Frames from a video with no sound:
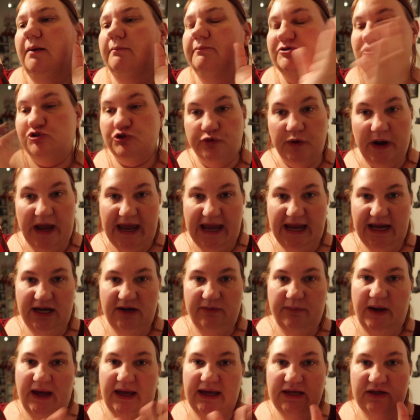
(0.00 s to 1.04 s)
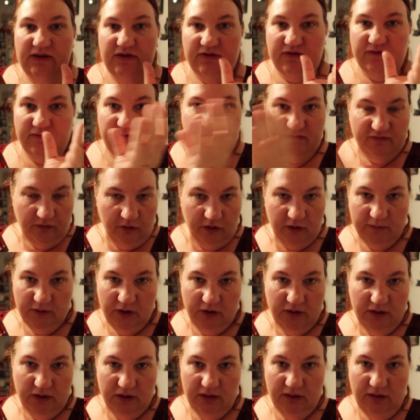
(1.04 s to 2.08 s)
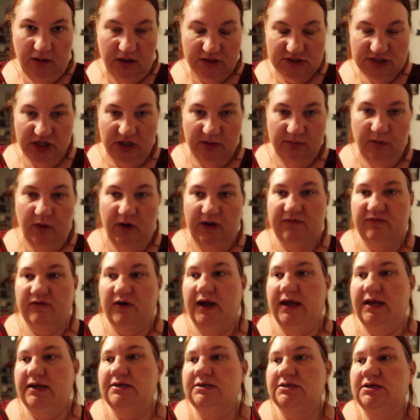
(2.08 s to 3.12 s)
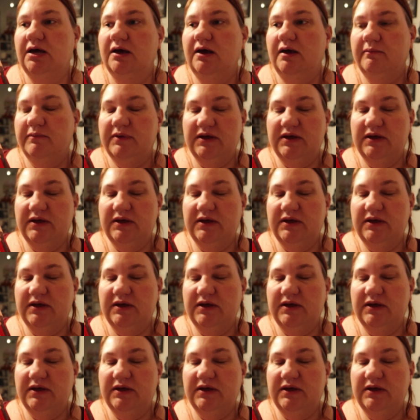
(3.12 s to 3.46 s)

betrayed by his former long-term boyfriend,